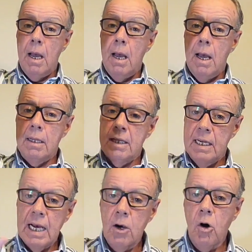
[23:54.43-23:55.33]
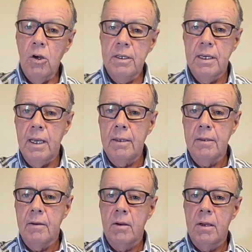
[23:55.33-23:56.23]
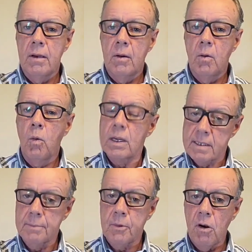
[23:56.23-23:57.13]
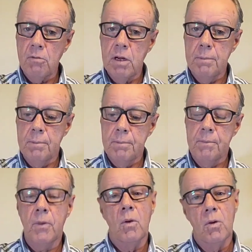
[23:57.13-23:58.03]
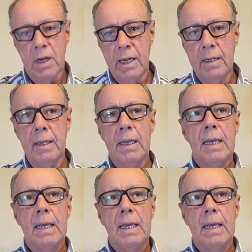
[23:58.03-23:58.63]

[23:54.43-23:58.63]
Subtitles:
And the Nagoya was a problem, okay?